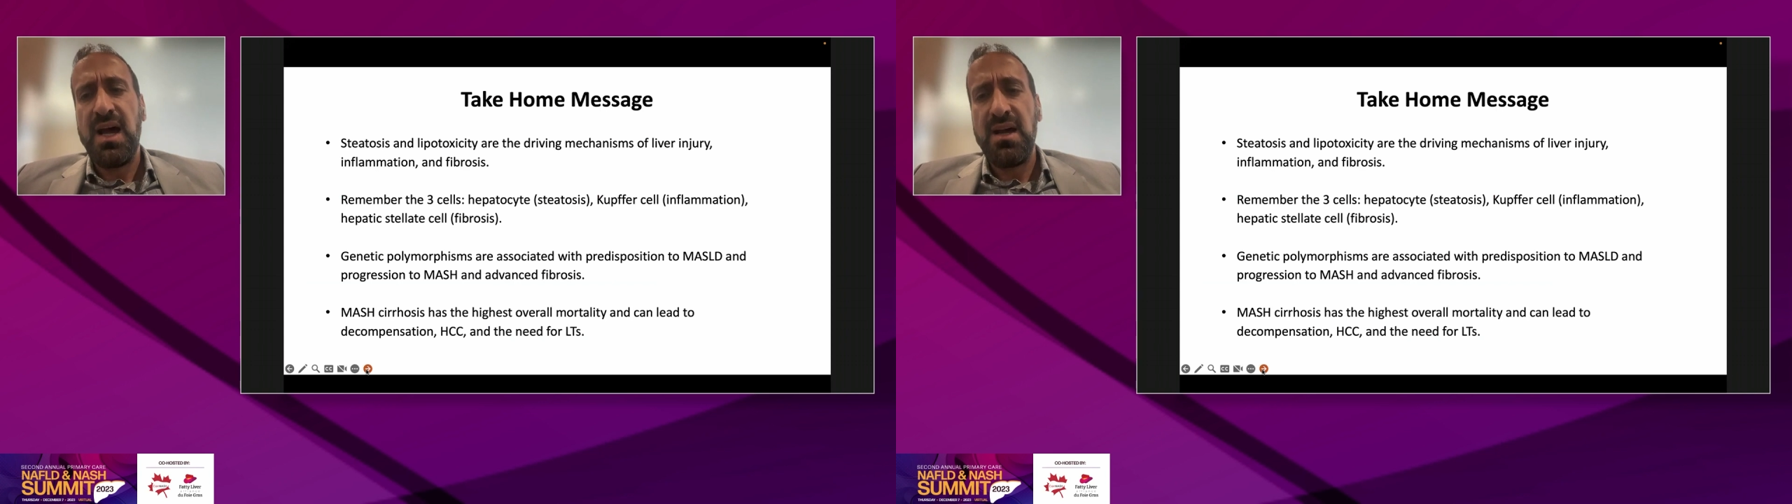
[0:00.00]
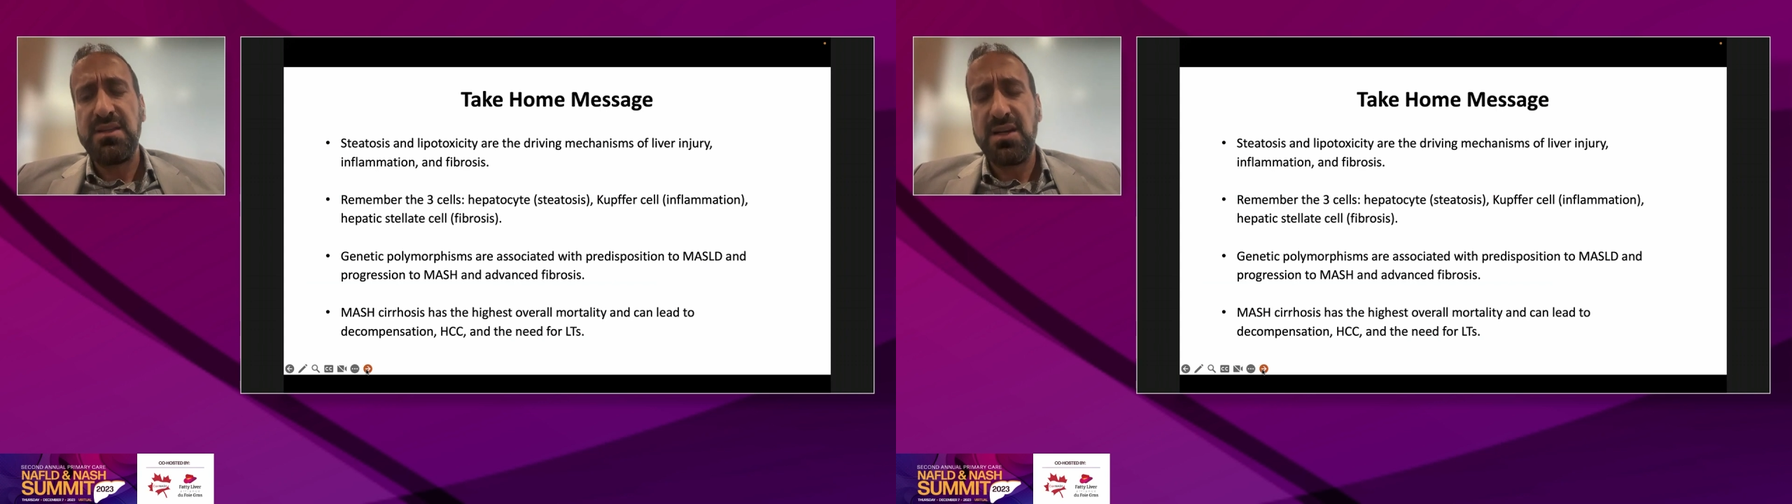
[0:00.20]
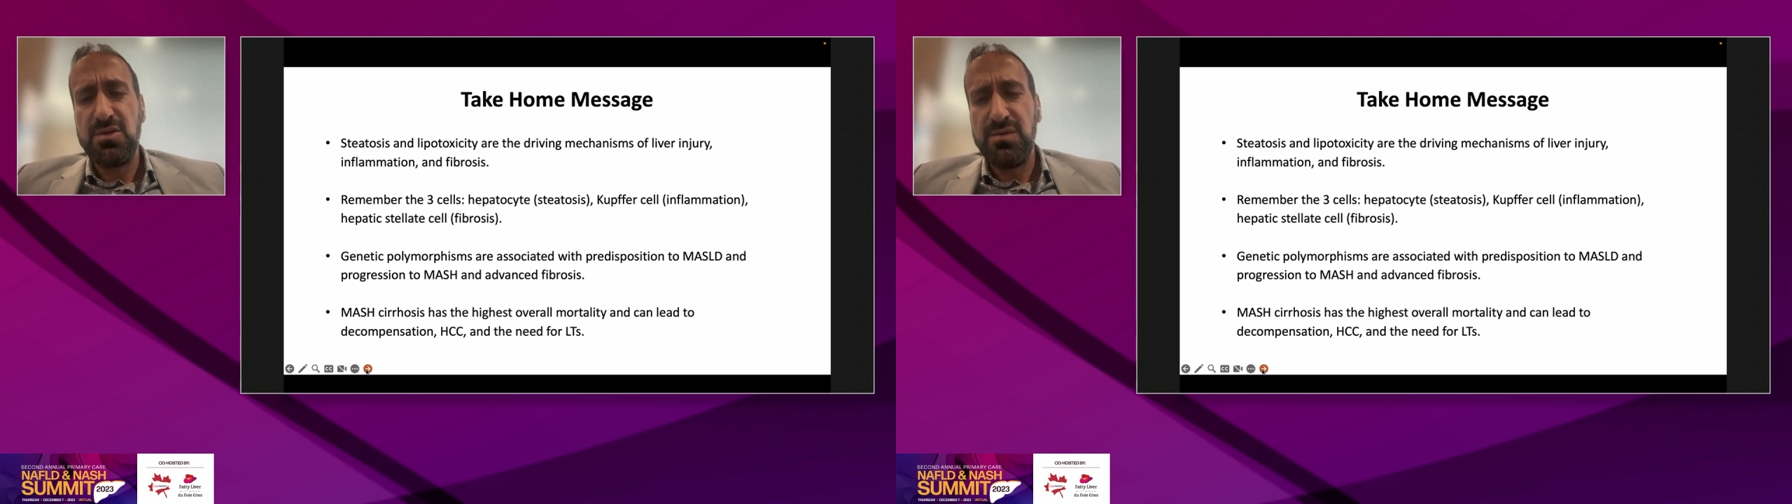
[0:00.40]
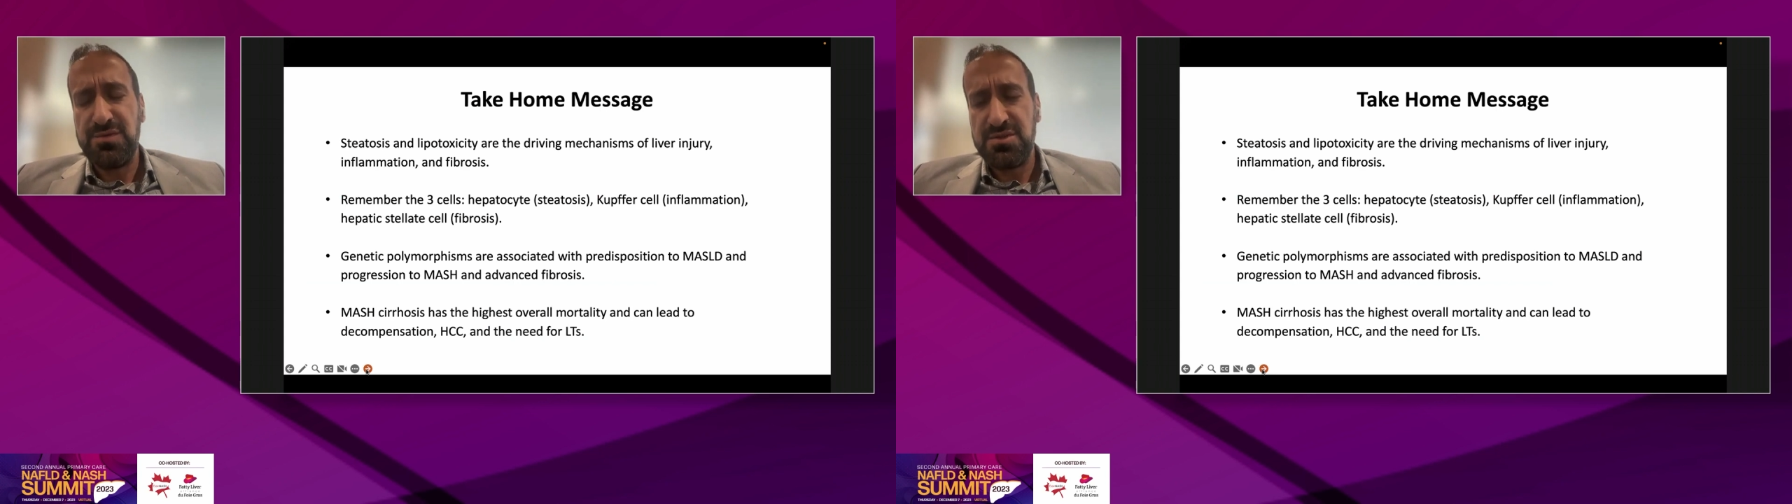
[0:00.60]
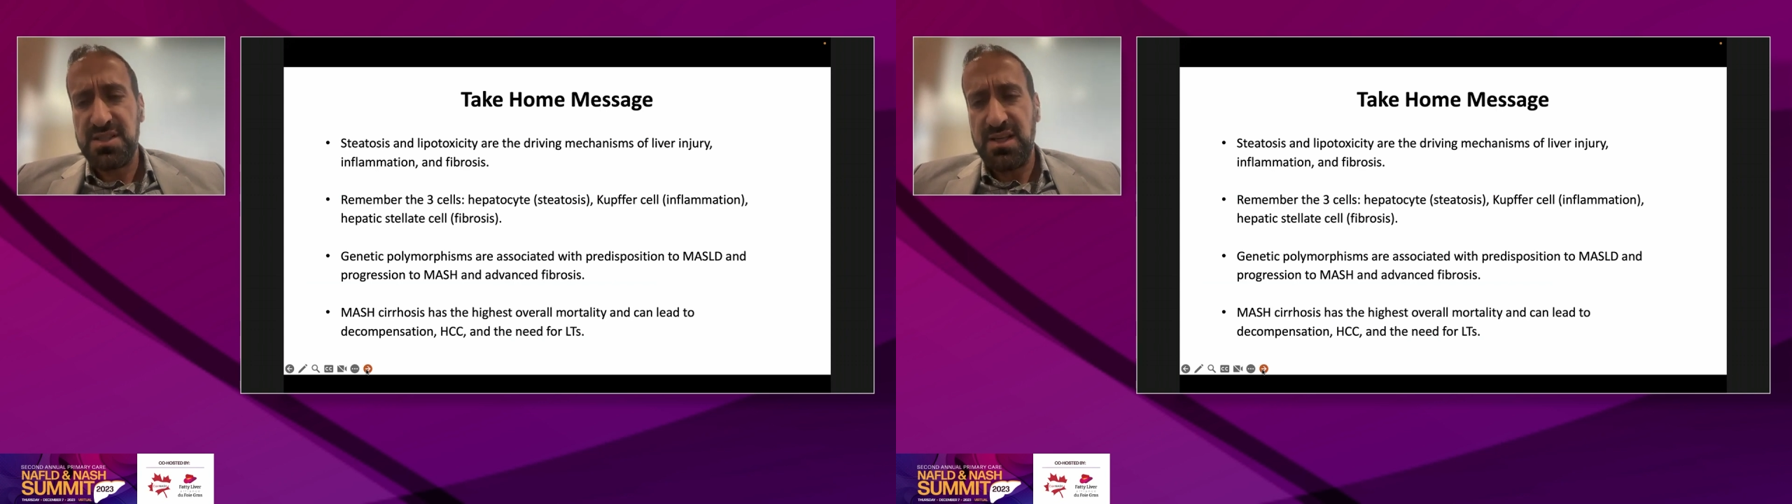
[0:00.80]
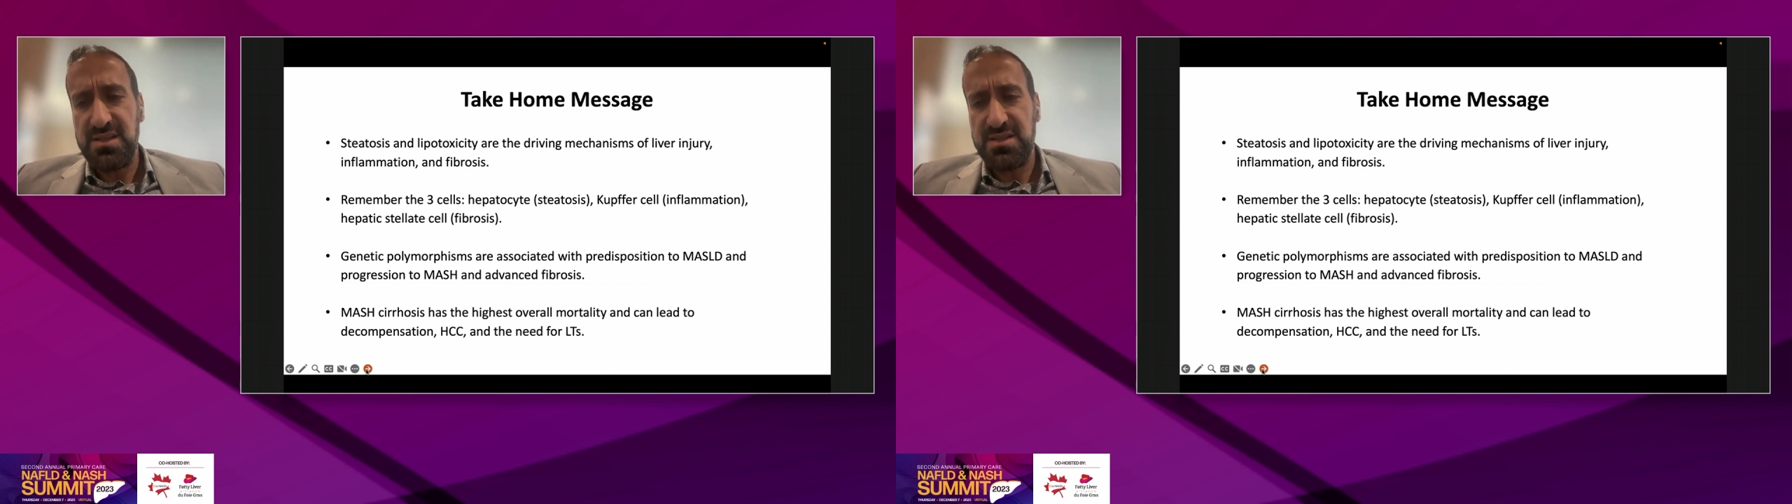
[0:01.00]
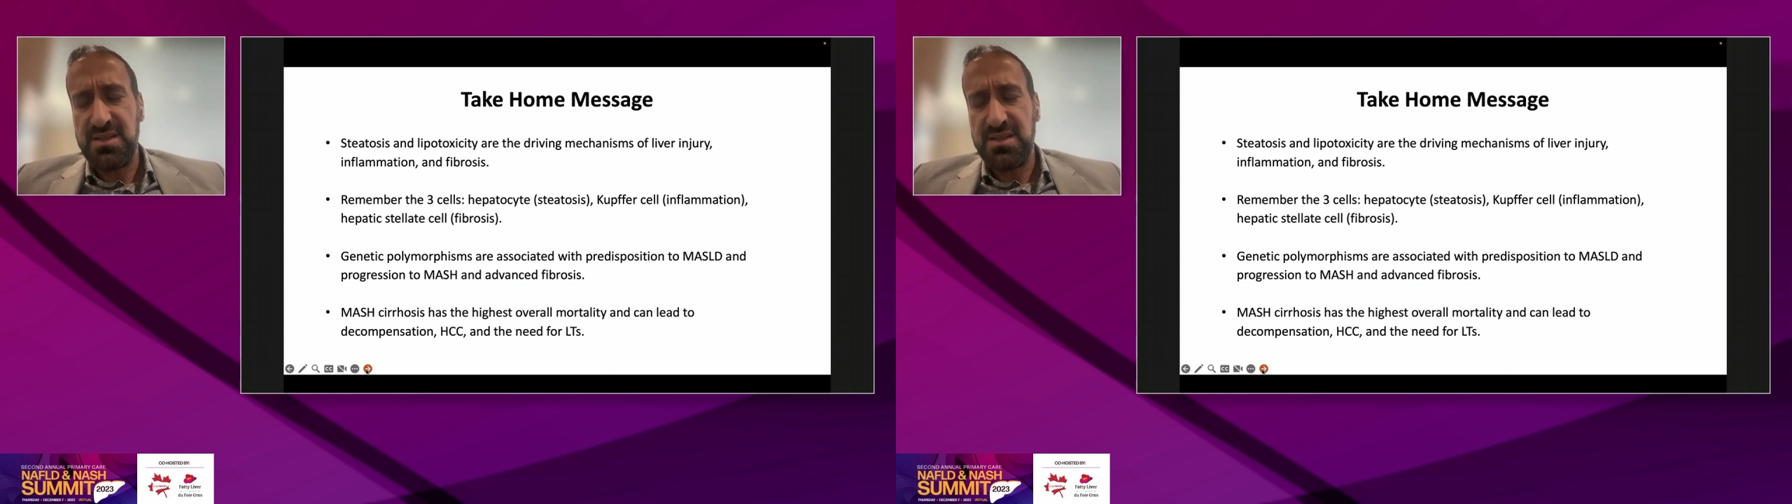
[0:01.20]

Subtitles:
The Kupffer cells,